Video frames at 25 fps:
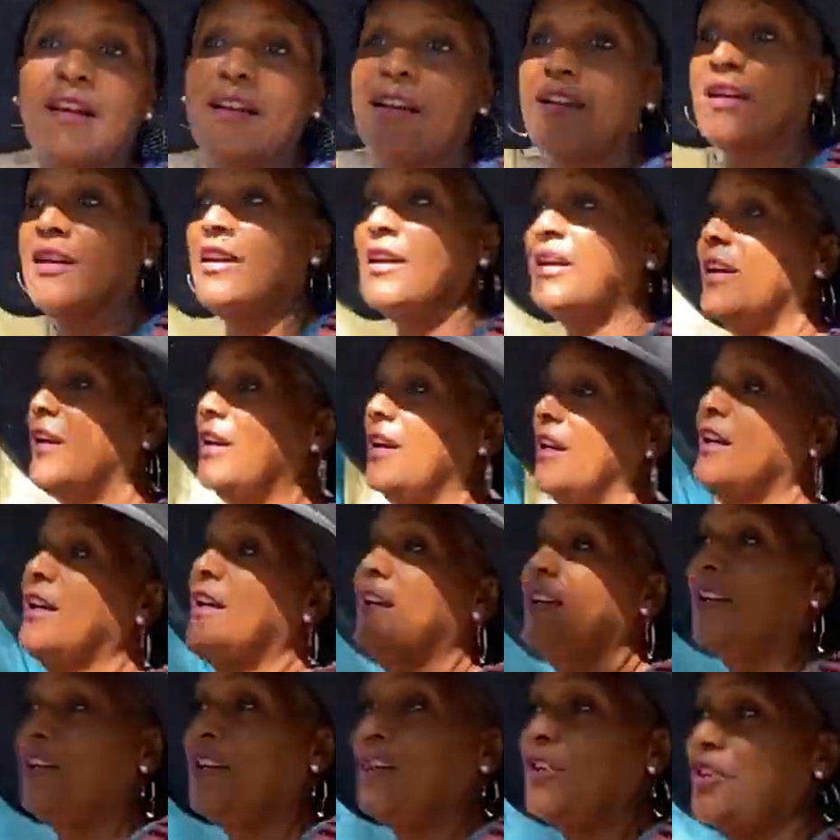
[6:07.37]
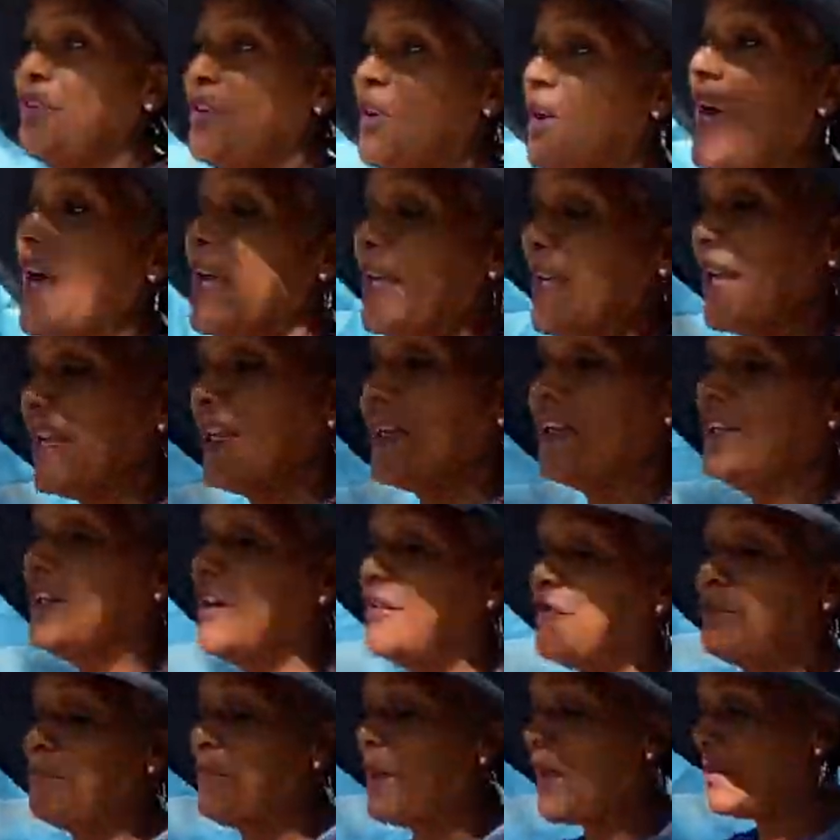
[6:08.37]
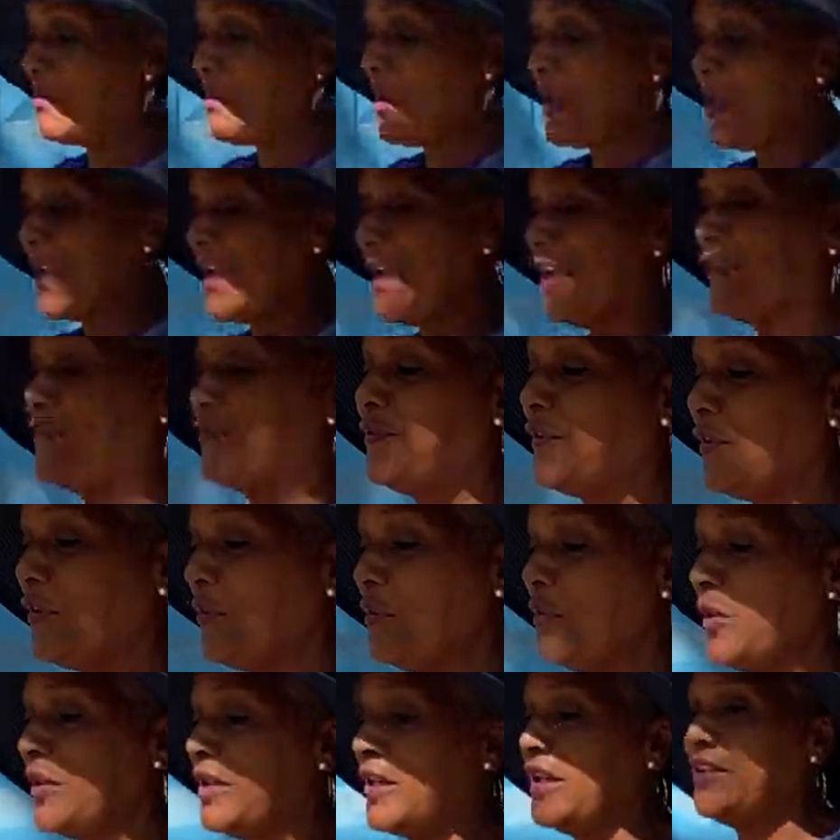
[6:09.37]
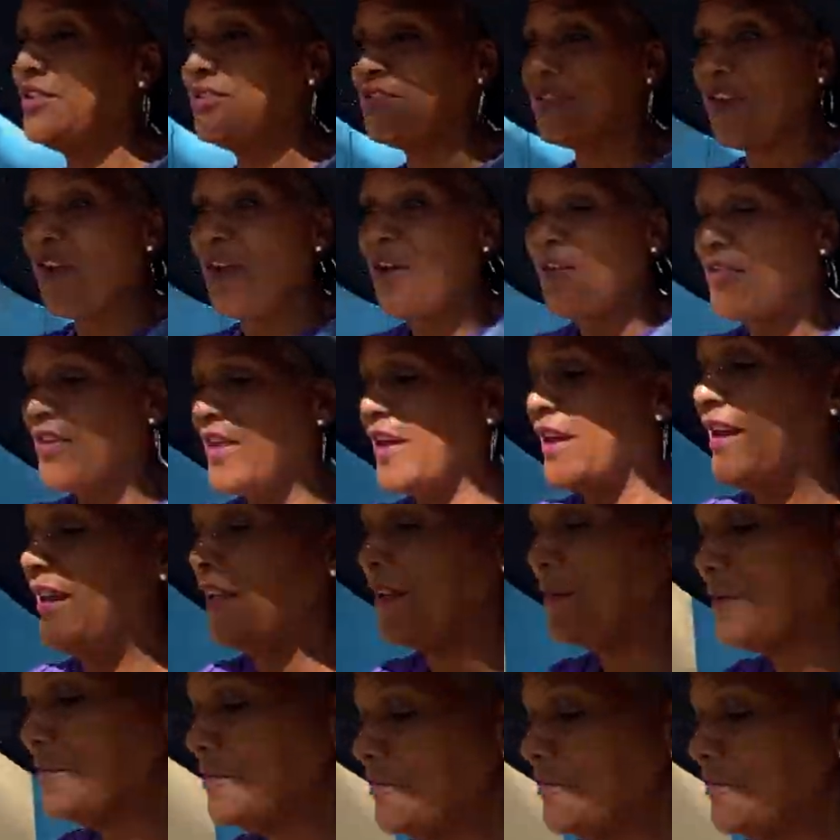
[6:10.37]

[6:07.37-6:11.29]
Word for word: I got enough by my hands full, and when they saw that,